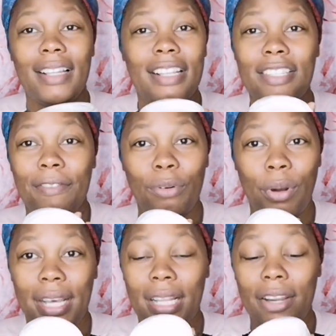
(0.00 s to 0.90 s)
lots of
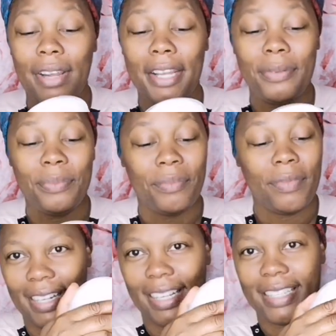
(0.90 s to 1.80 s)
oil, all right?
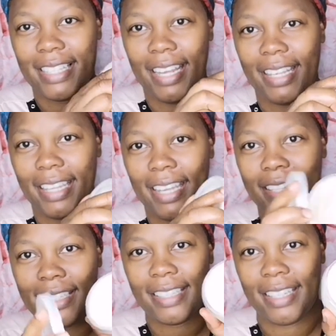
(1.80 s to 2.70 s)
And it's like
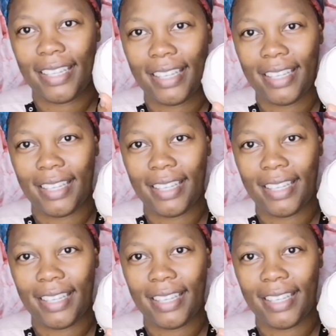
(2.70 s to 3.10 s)
this.